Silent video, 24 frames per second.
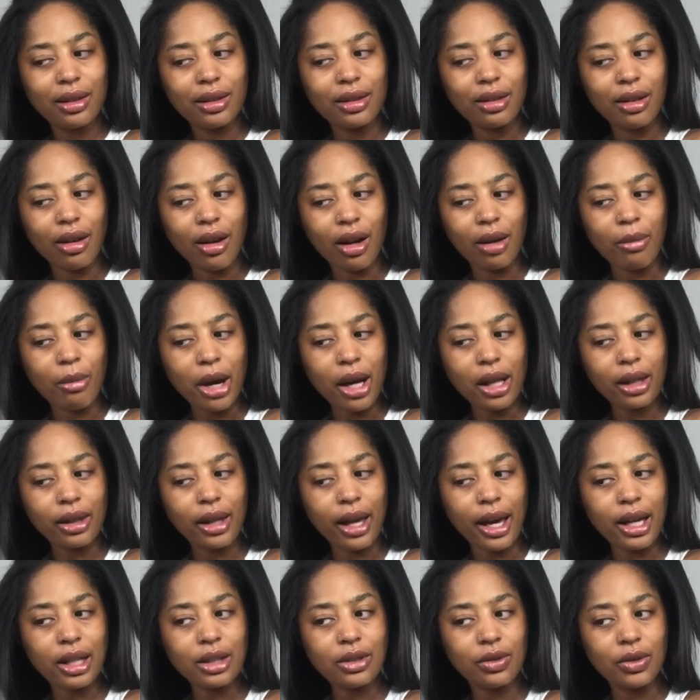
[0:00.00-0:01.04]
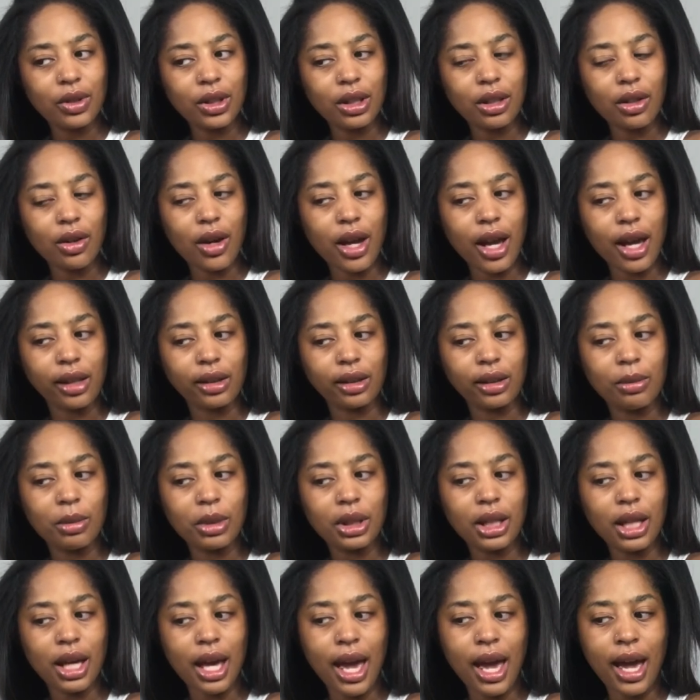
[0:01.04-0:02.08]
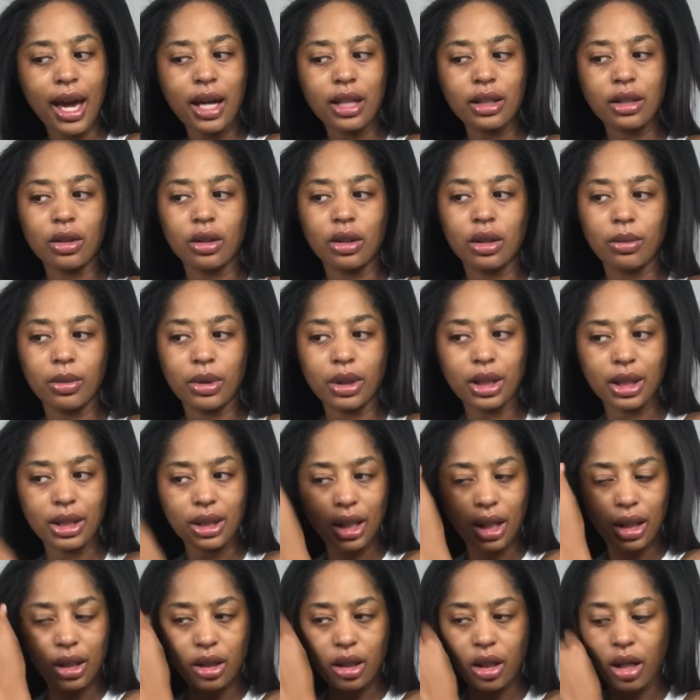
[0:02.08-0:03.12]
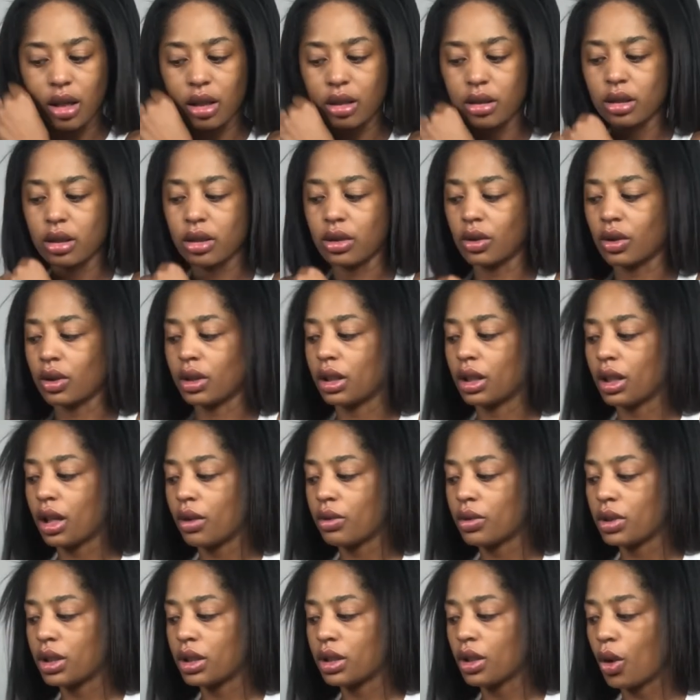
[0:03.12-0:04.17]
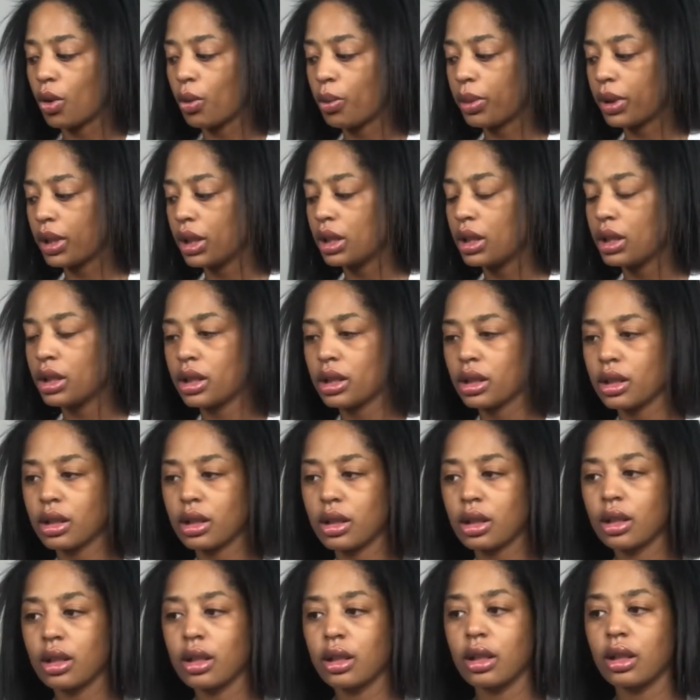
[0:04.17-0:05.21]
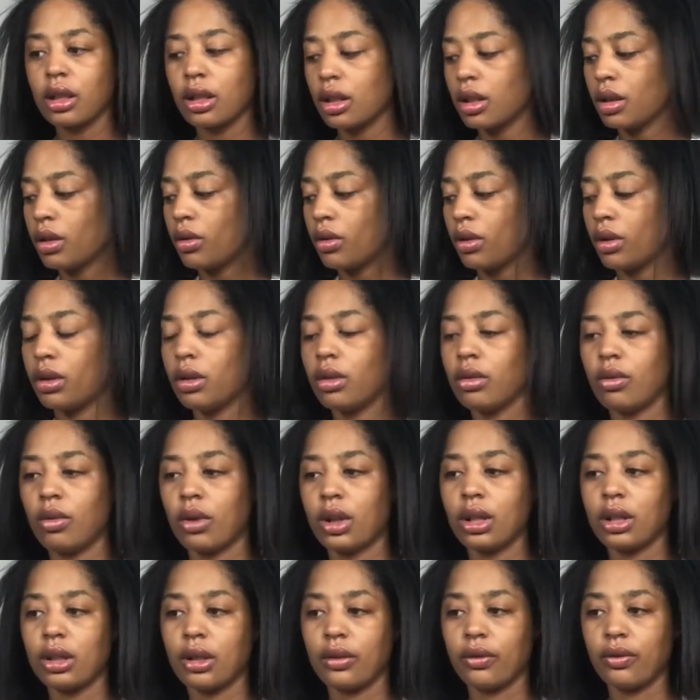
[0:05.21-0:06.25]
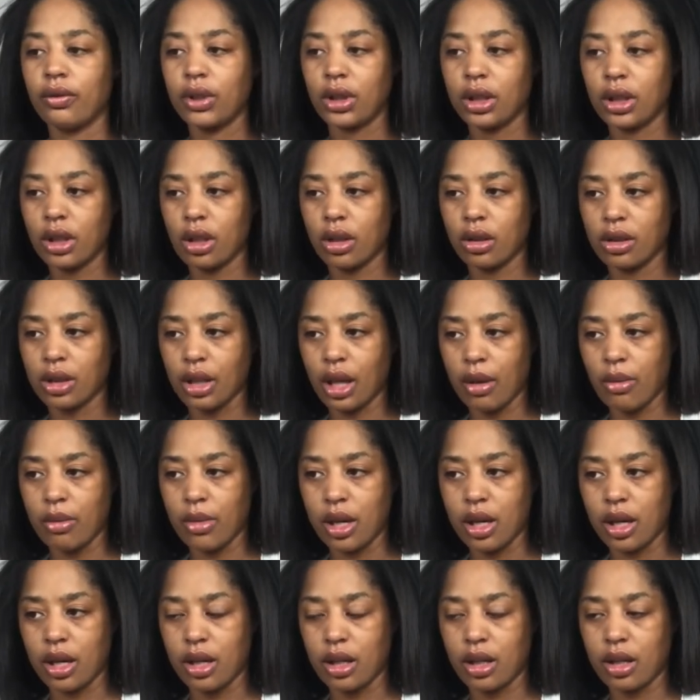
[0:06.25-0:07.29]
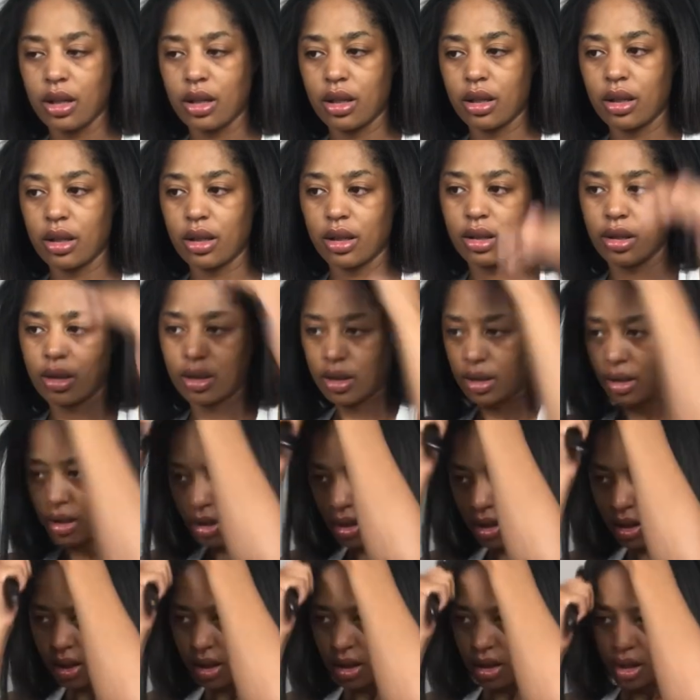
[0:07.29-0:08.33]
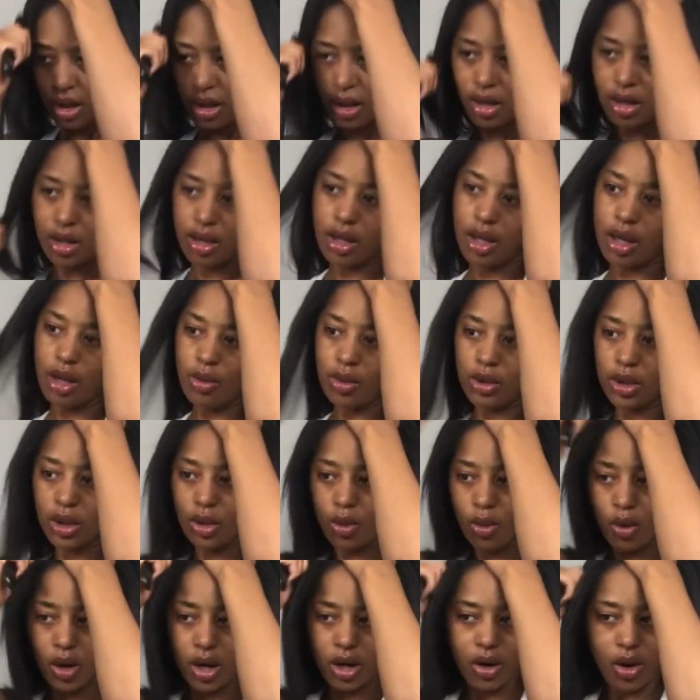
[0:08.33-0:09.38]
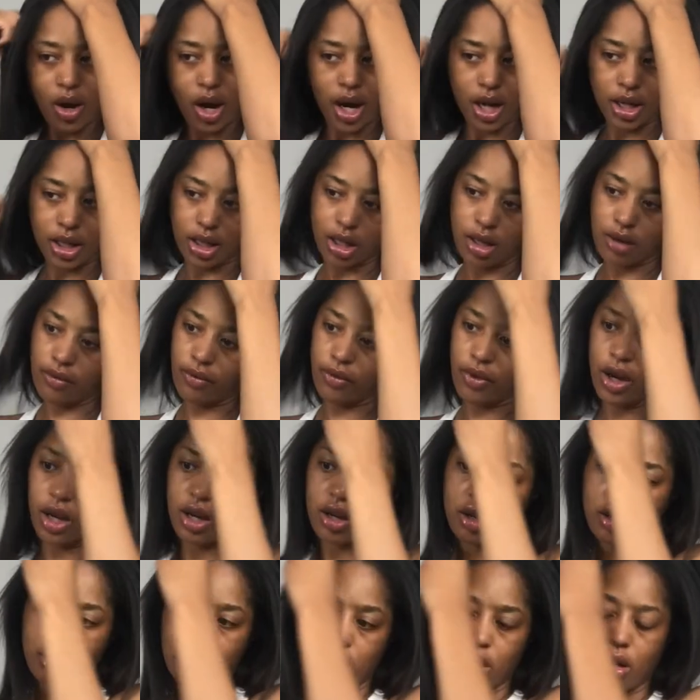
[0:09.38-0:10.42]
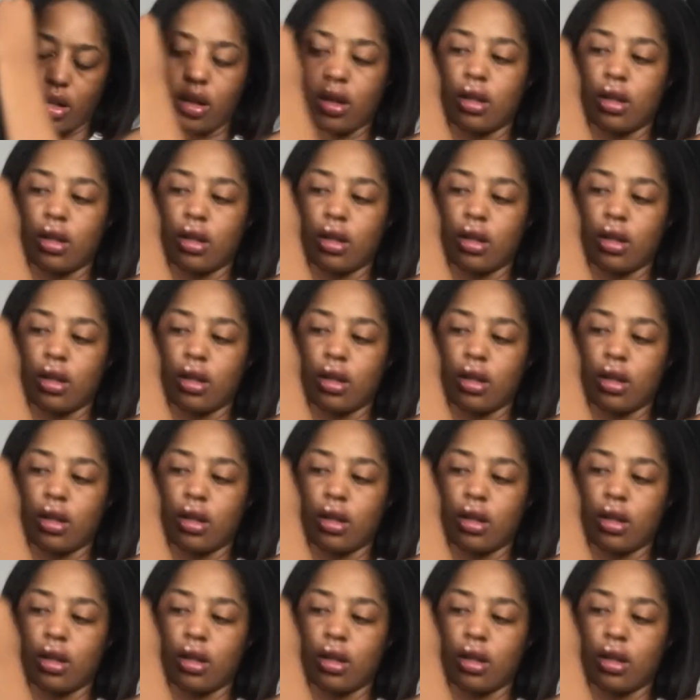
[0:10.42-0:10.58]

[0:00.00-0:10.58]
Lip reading: Y'all, my last video had limited ads on it because I cursed on it. I was so pissed. One of them videos I made. I think it was the one on how to get fired.